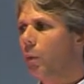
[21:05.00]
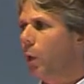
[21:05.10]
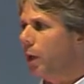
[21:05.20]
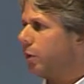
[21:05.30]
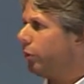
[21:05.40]

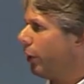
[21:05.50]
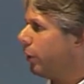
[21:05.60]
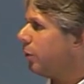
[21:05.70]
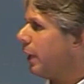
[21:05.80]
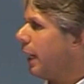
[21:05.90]
what
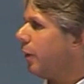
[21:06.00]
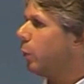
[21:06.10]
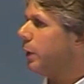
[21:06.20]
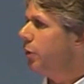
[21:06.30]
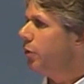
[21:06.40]
concerns they have,
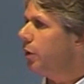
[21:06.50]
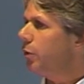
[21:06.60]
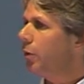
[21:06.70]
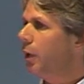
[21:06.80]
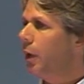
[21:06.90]
what
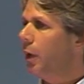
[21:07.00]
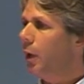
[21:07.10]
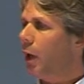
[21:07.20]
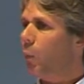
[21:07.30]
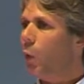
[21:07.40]
issues,
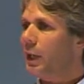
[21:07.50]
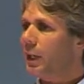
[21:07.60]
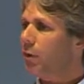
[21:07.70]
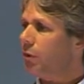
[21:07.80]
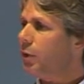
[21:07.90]
and
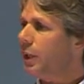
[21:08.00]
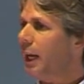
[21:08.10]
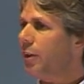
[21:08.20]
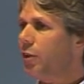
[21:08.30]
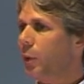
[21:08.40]
working through
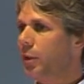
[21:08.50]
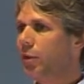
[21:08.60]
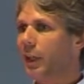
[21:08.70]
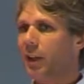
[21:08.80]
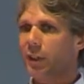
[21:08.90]
together to
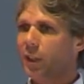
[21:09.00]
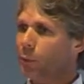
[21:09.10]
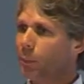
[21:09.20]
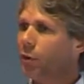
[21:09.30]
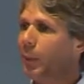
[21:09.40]
understand the
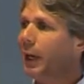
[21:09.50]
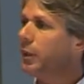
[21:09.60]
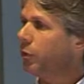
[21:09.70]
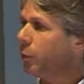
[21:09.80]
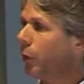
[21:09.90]
different
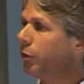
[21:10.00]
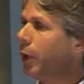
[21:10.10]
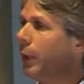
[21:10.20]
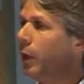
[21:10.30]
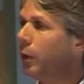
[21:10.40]
perspectives and what's
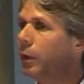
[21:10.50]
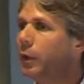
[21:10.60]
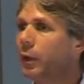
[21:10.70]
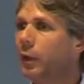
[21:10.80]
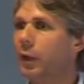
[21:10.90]
going on.
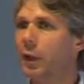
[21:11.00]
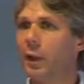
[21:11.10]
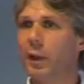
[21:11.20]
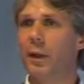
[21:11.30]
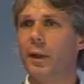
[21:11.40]

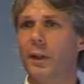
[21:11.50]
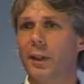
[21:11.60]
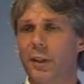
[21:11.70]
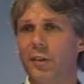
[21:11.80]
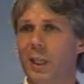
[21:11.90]

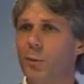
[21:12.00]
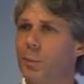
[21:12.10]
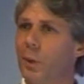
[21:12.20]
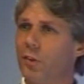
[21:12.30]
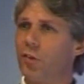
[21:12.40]
And the teams are
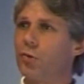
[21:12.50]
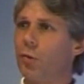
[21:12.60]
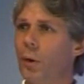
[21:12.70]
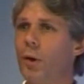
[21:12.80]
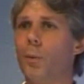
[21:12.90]
much
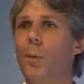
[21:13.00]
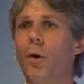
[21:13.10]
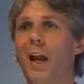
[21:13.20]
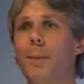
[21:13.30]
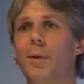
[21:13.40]
stronger and
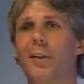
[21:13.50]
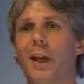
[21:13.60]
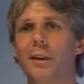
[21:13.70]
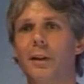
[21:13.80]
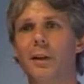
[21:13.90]
more able
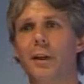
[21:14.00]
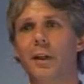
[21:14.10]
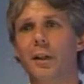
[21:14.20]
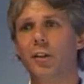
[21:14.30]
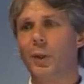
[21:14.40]
then
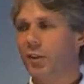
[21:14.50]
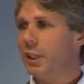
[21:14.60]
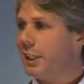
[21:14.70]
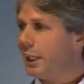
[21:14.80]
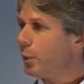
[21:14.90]
to actually
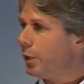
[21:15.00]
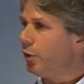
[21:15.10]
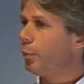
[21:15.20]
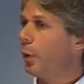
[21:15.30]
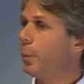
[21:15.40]
deal with
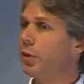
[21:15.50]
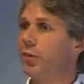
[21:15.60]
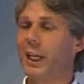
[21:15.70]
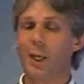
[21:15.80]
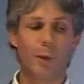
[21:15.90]
these problems as
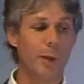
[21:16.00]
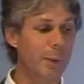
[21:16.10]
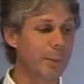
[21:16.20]
they come up.